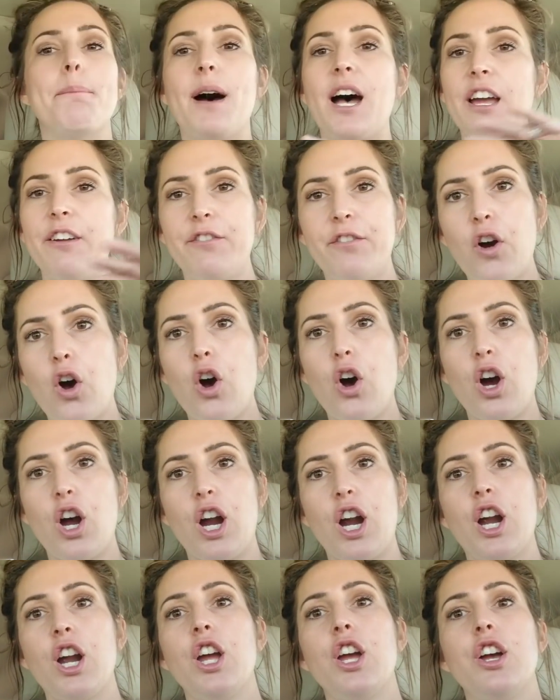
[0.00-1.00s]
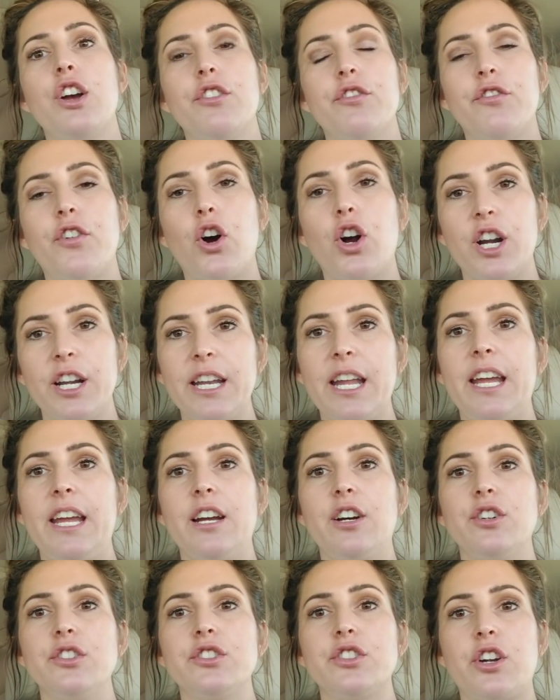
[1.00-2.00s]
by far for
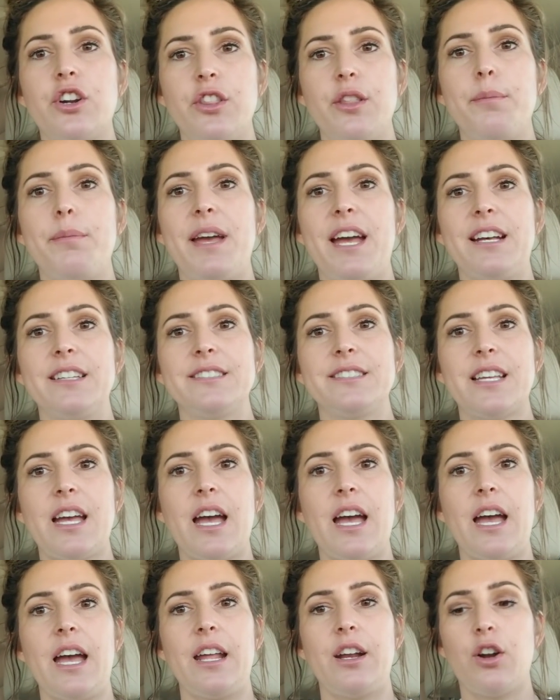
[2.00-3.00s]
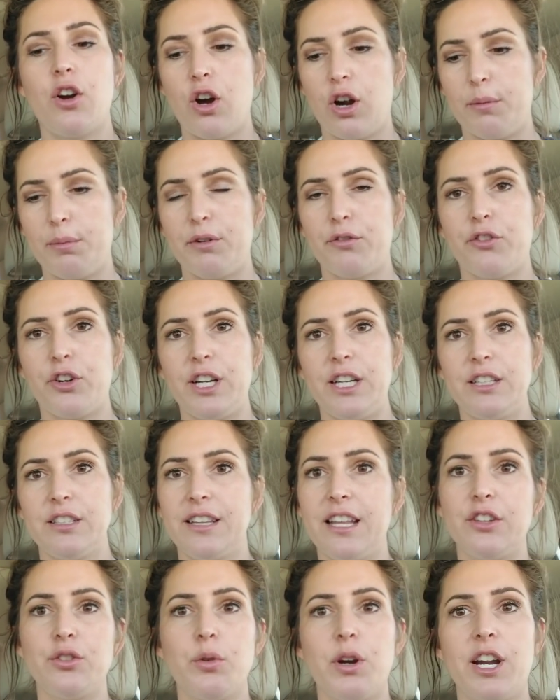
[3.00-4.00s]
nails are the best at Harbor Freight.
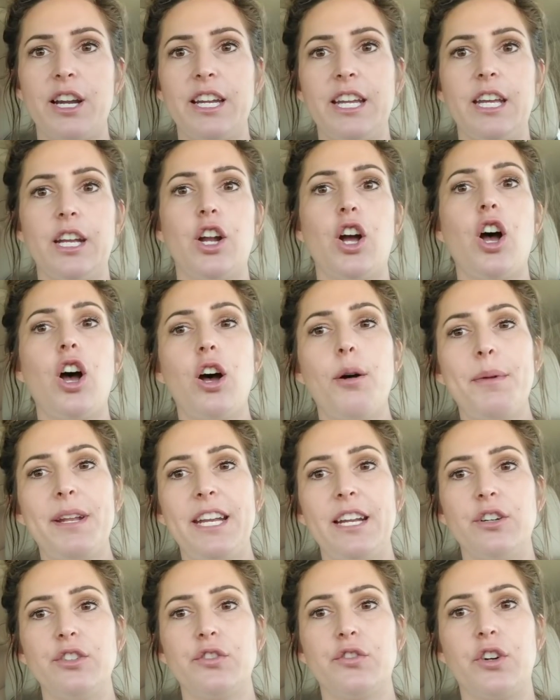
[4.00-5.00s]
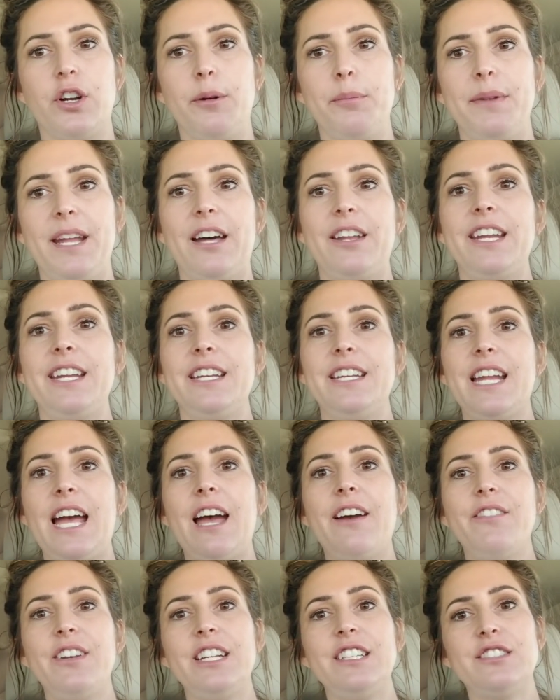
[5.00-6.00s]
That's where I get all my nails from. Now they didn't
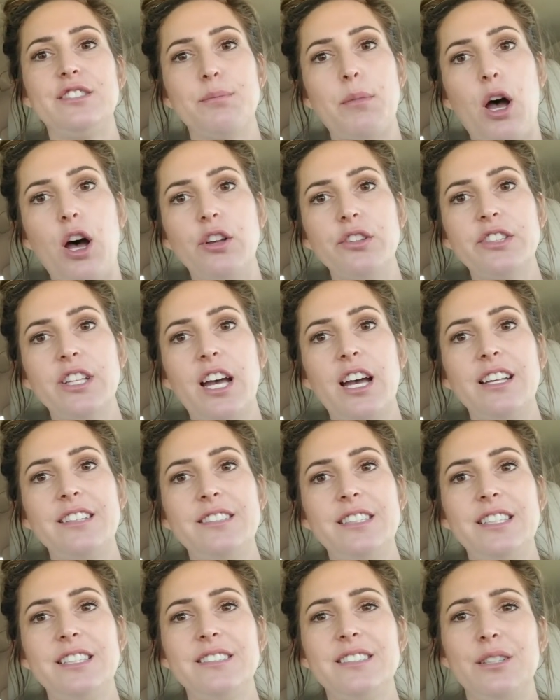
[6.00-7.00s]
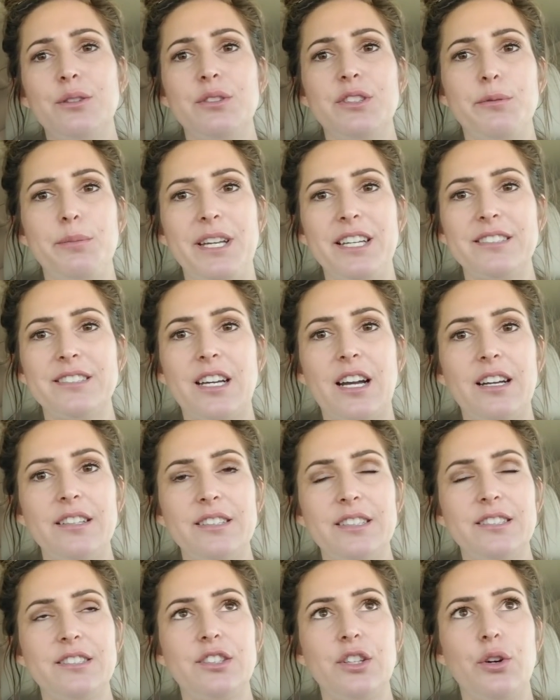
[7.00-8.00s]
have any small sizes, it was big
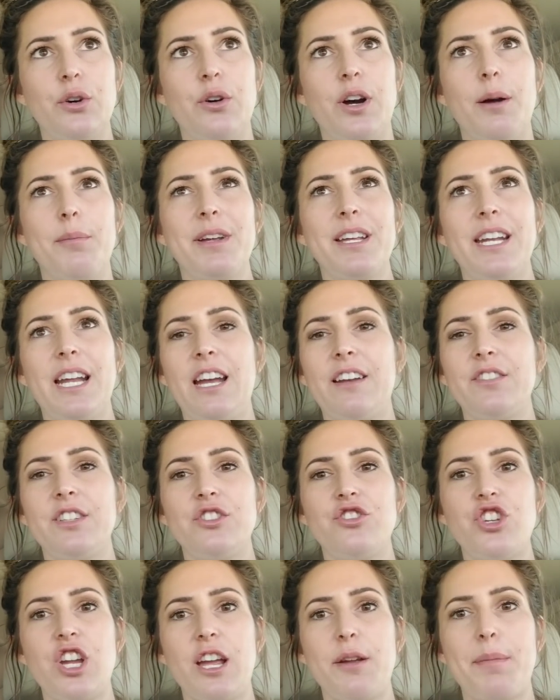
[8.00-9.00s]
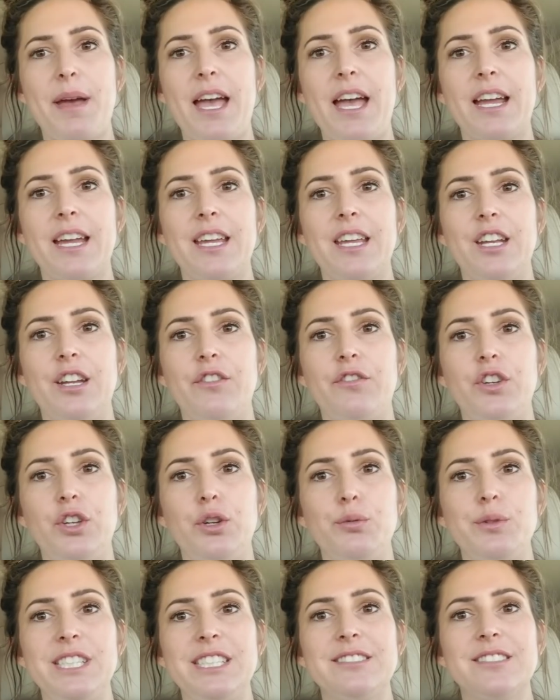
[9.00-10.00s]
sizes, so I'm gonna have to check back in a
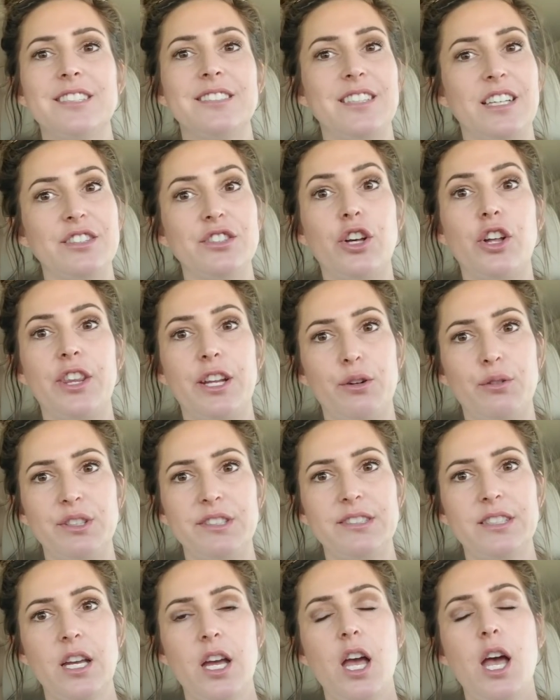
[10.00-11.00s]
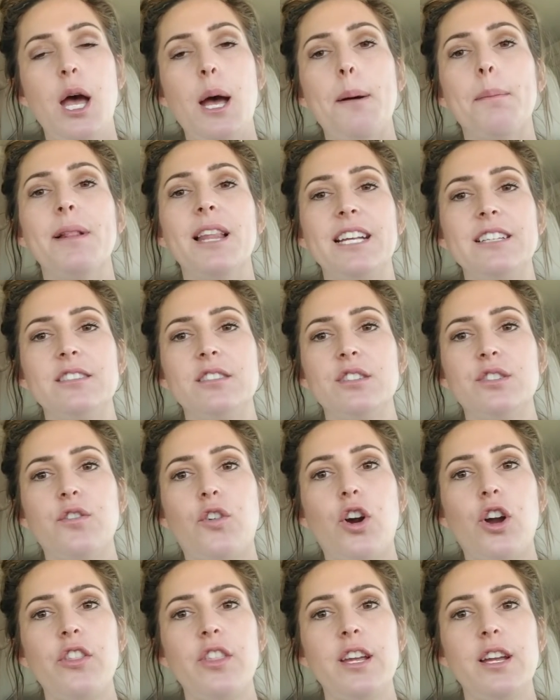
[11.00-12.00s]
few weeks because I saw there was places
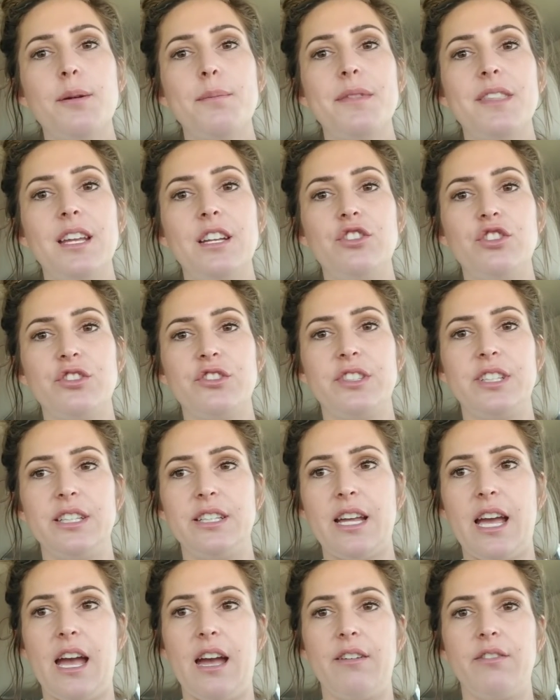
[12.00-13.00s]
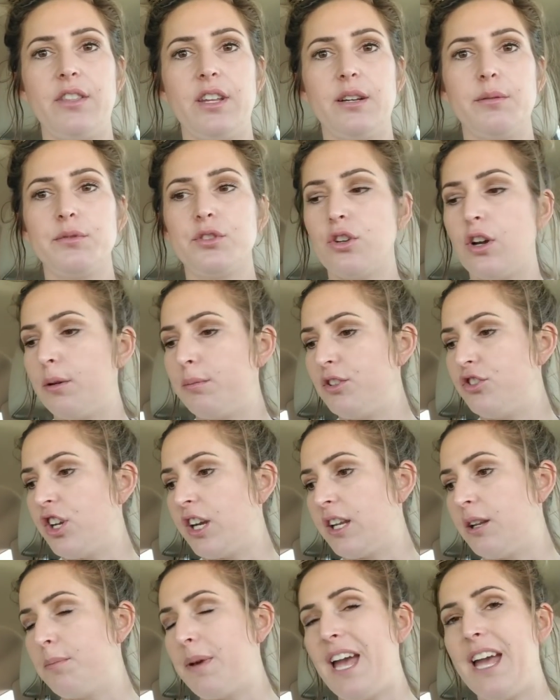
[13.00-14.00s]
for them, they just didn't have them. So I'll be
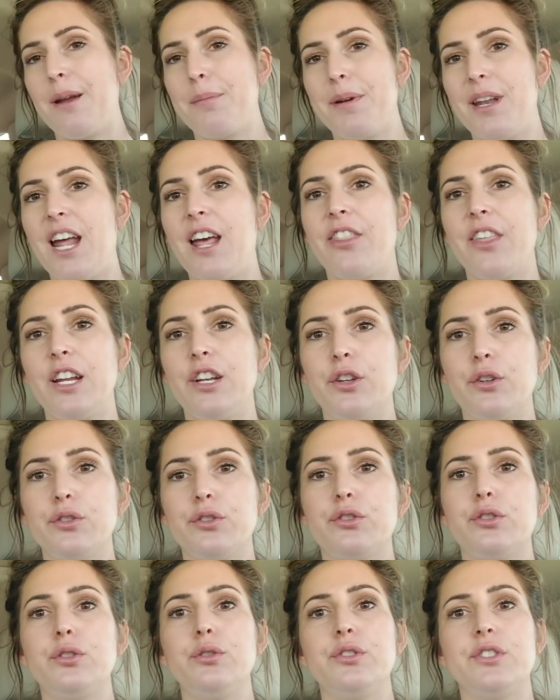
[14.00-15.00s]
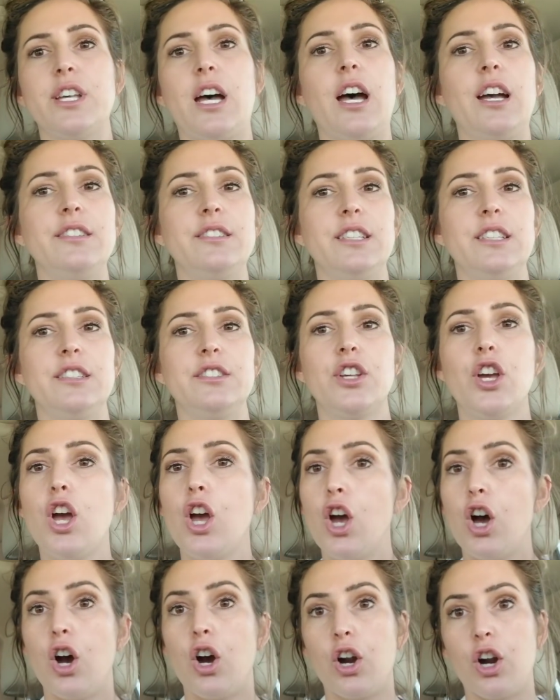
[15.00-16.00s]
checking back, but I think those two sizes
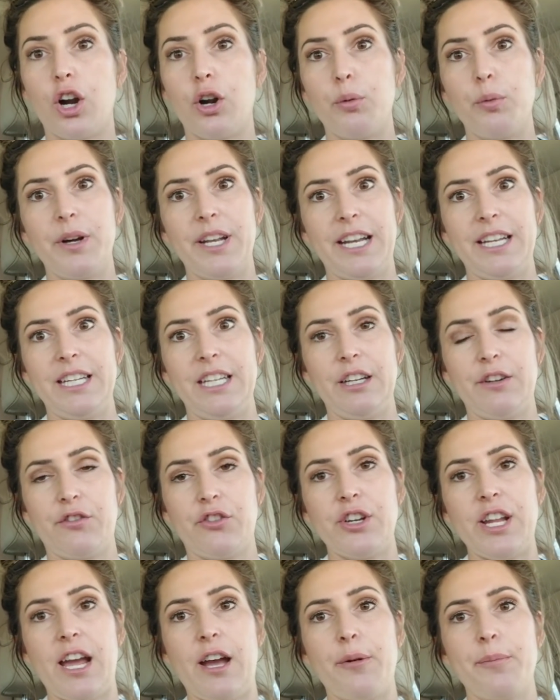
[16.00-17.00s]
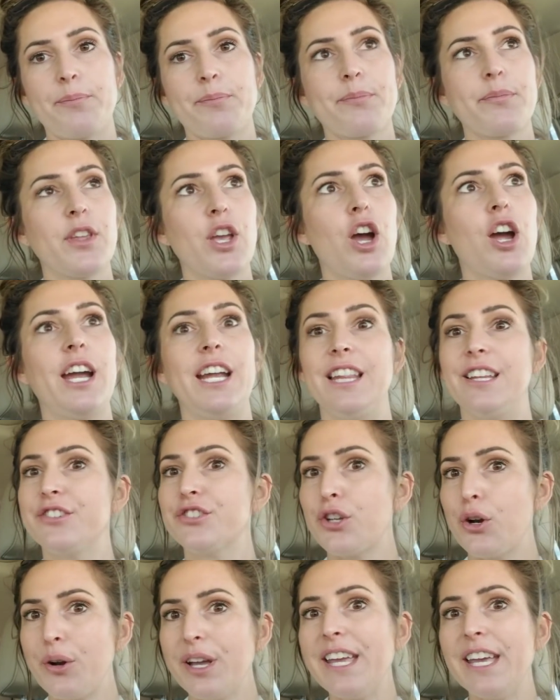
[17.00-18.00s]
are what I needed for now. All right, let's
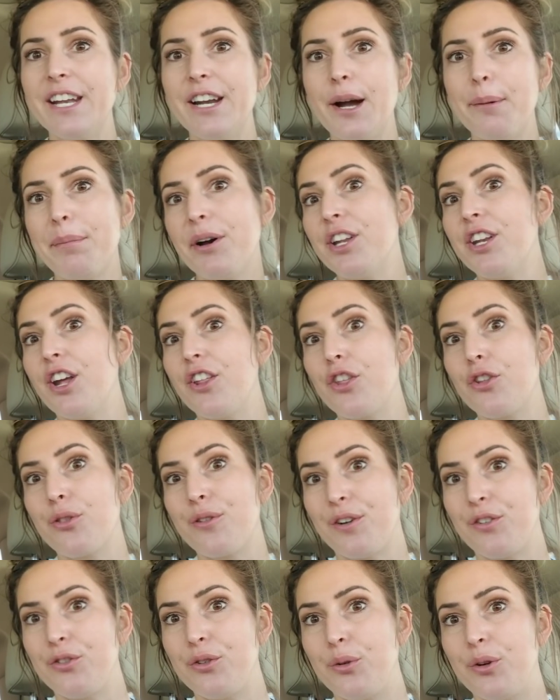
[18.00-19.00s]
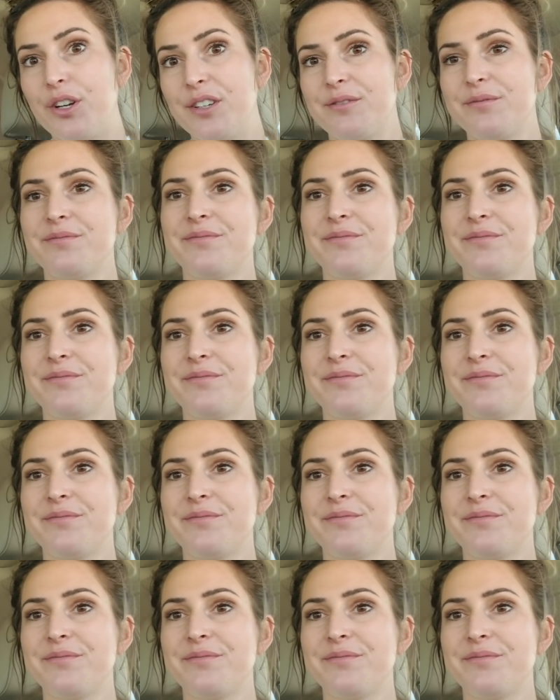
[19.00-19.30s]
go hit up another thrift store.